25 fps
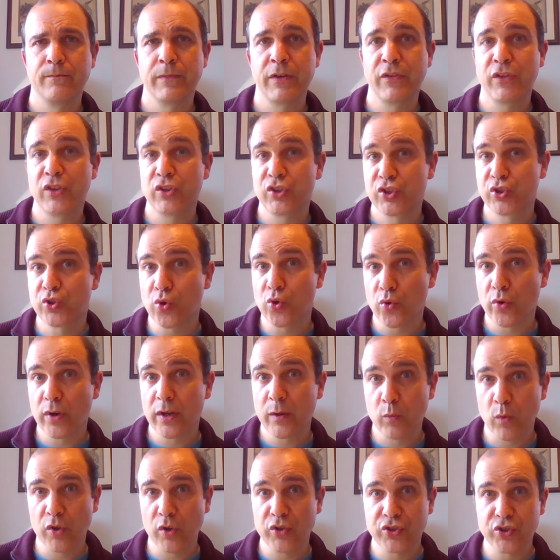That the
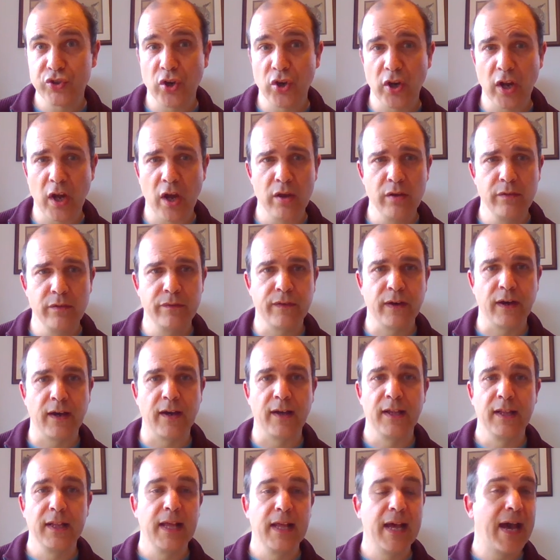story was not
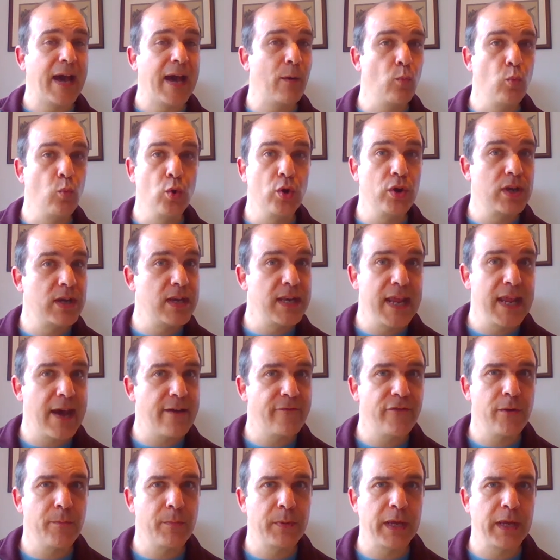over and would
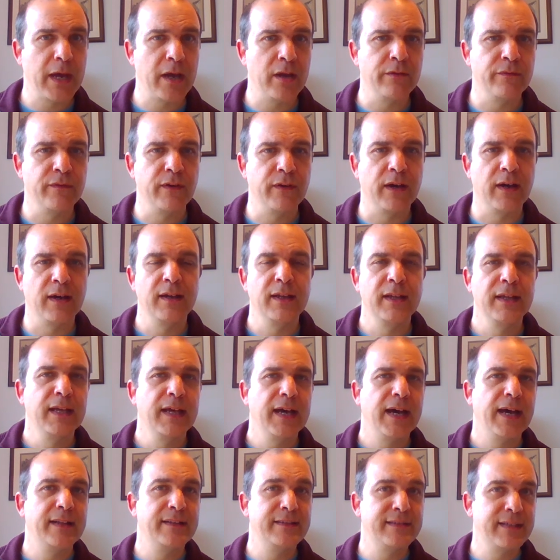never be over
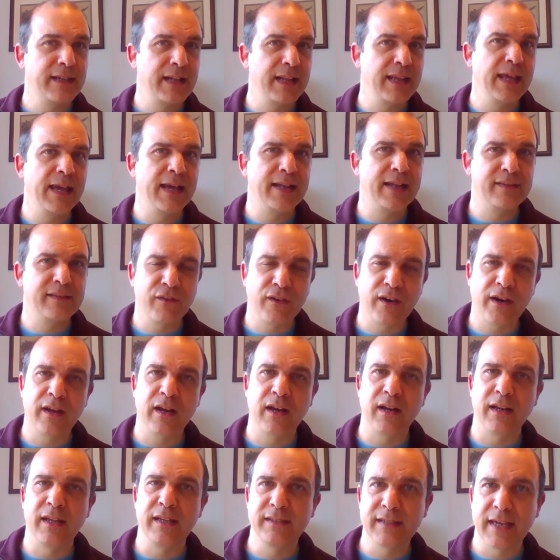until he had
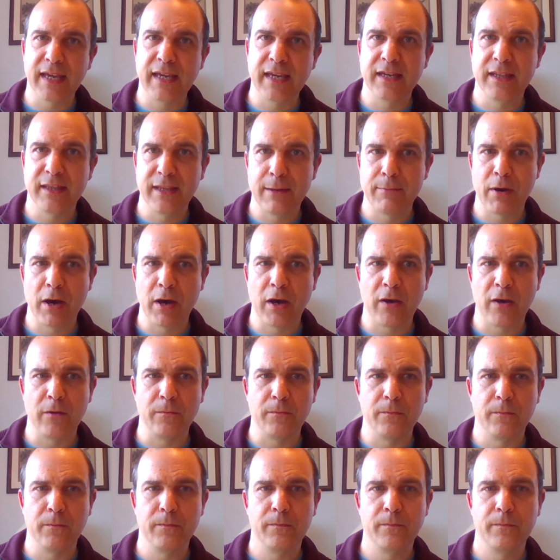finally taken them
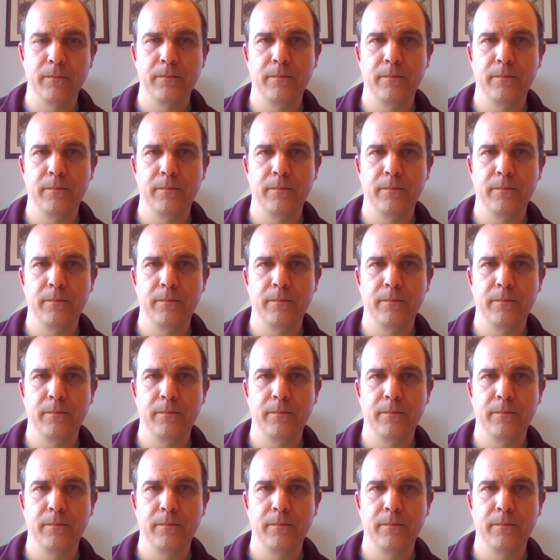home.